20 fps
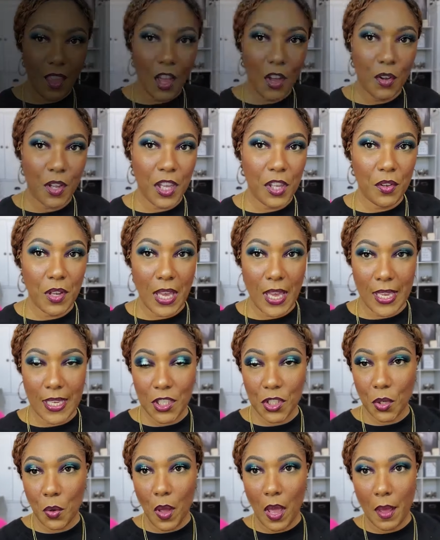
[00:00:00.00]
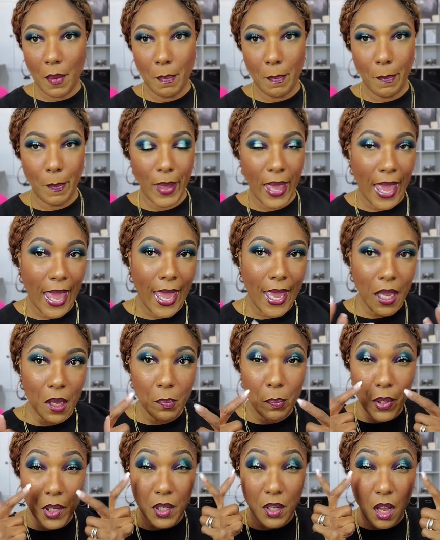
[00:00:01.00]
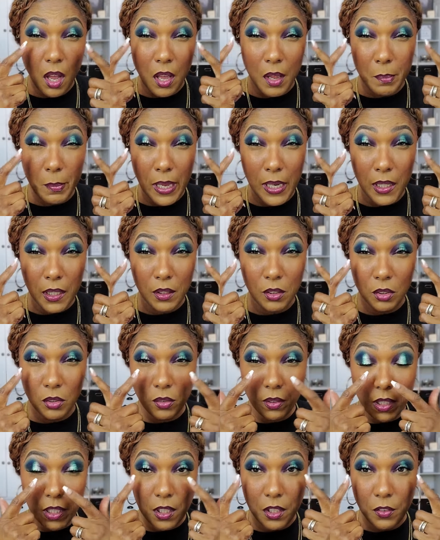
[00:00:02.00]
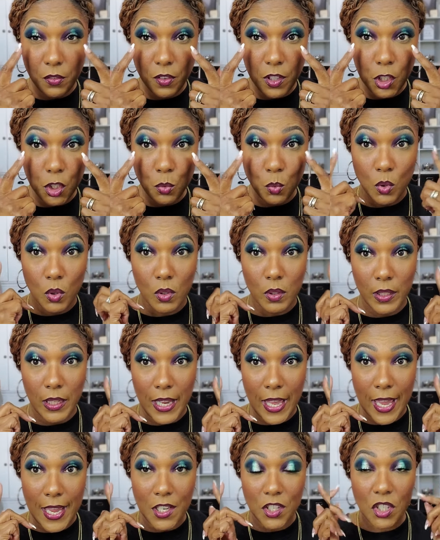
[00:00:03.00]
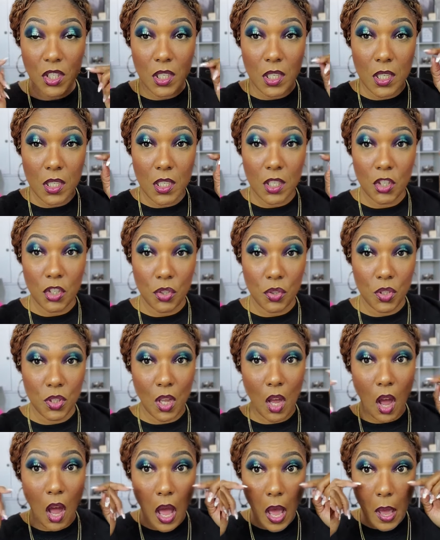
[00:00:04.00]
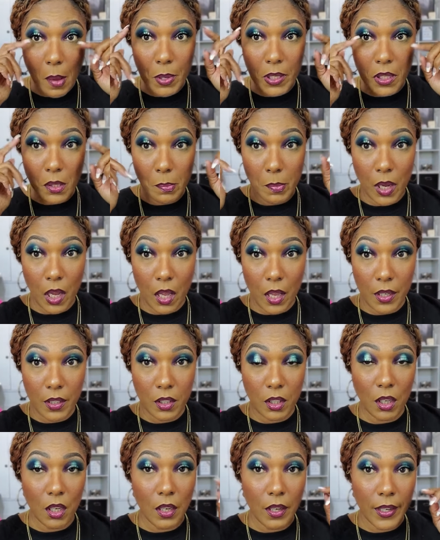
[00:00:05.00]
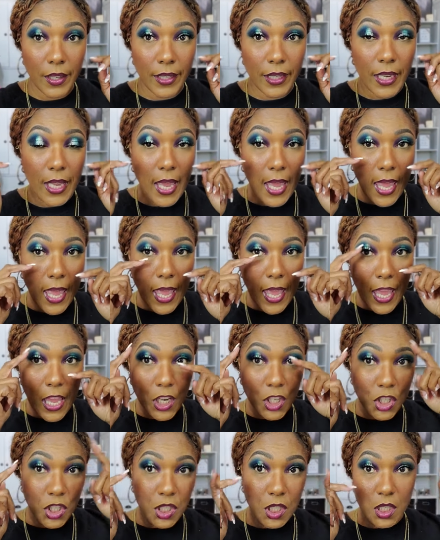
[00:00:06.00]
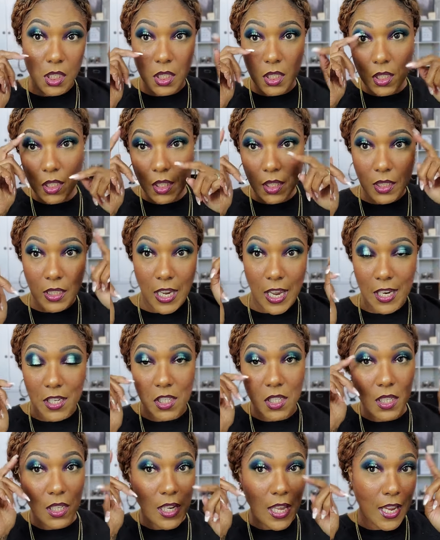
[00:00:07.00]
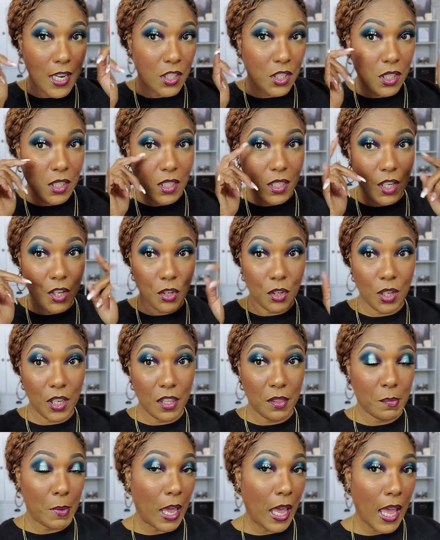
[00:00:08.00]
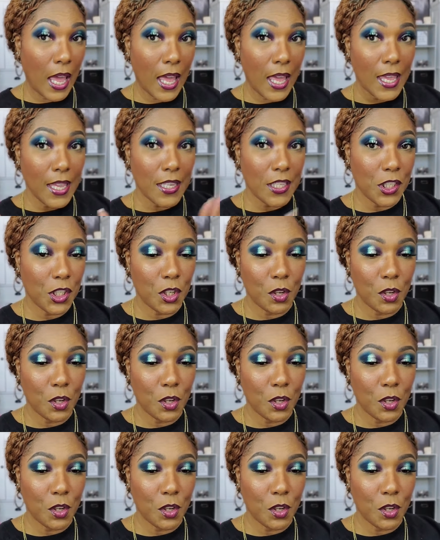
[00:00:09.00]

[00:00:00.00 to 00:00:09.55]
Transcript: Okay, guys, so I'm back, put on my little individual lashes. As you saw, I put the bond on and just attached the lashes underneath my eyes.